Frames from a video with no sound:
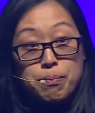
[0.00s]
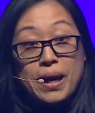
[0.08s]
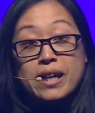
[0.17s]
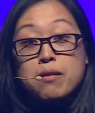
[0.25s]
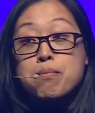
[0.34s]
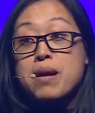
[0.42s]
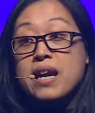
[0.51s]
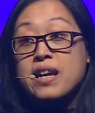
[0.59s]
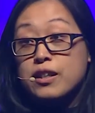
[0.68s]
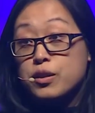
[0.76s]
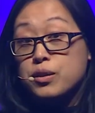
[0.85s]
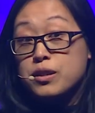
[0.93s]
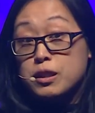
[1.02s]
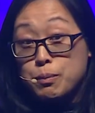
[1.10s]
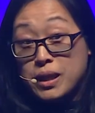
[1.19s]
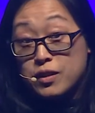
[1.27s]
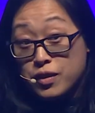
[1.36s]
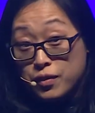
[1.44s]
back in May at
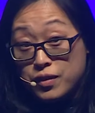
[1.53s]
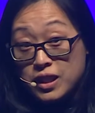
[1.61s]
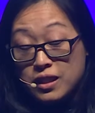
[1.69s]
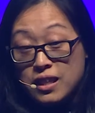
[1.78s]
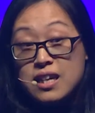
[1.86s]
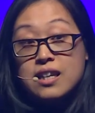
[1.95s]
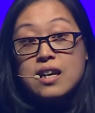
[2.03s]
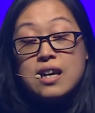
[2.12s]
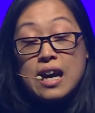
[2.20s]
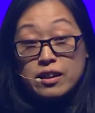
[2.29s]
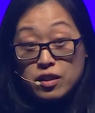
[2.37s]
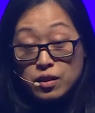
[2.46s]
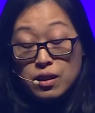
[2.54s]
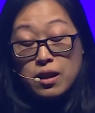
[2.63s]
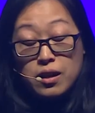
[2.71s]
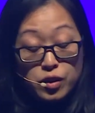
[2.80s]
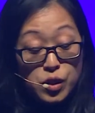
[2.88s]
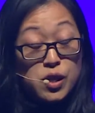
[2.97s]
NewSpace 50 at
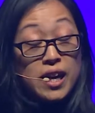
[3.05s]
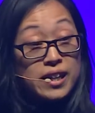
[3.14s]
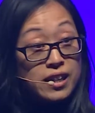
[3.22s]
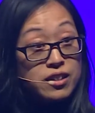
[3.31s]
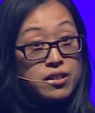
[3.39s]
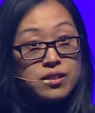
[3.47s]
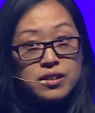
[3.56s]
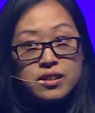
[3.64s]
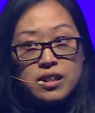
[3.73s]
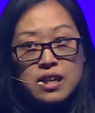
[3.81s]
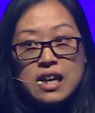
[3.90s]
the United Nations.